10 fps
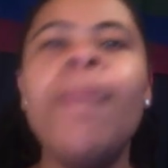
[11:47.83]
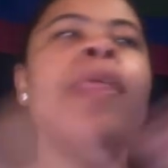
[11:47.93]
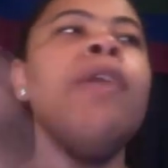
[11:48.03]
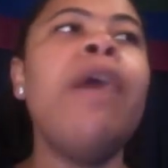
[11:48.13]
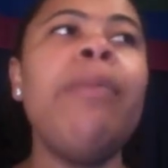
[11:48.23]

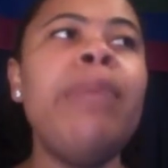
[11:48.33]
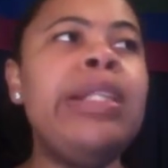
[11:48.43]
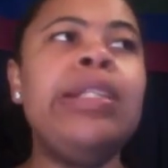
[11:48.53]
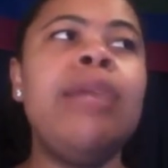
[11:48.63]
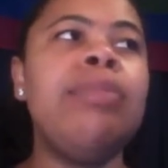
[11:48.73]
If I
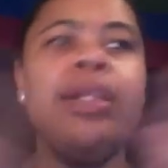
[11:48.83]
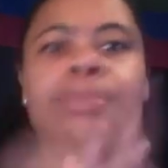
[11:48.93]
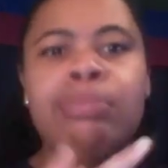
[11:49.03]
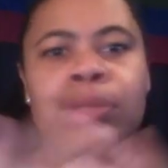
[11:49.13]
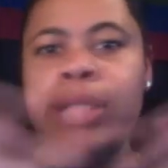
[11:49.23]
missed
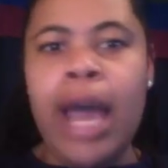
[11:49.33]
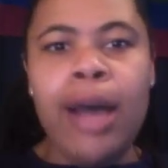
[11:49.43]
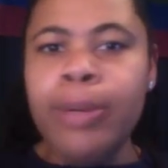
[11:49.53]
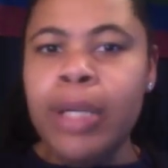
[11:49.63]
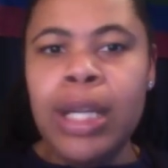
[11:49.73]
something,
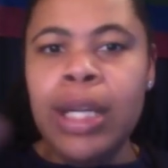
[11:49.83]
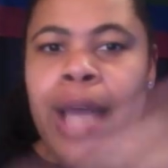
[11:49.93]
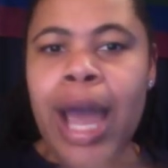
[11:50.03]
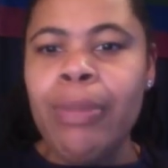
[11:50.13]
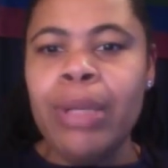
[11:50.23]
y'all put it in the
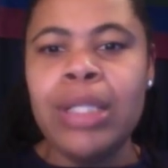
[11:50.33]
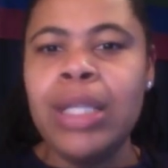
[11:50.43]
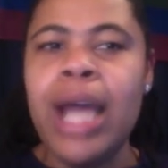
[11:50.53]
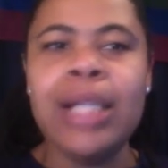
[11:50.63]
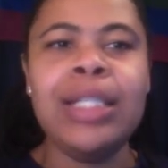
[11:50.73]
comments,
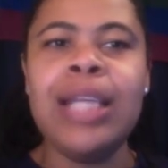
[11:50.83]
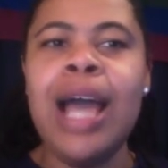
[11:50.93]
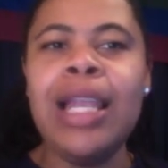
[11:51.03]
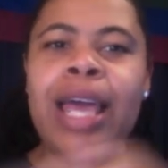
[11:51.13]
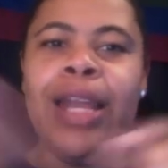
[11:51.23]
and I'll see
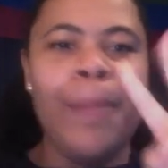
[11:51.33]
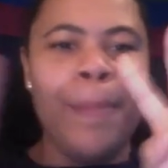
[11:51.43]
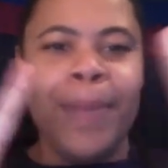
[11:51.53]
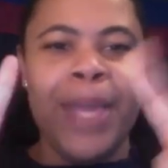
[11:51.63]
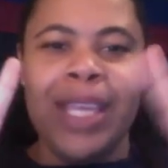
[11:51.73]
y'all later.
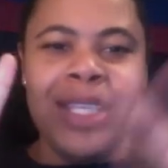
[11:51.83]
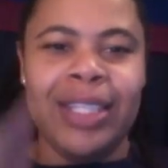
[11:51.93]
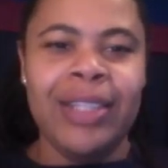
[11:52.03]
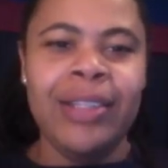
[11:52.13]
Peace.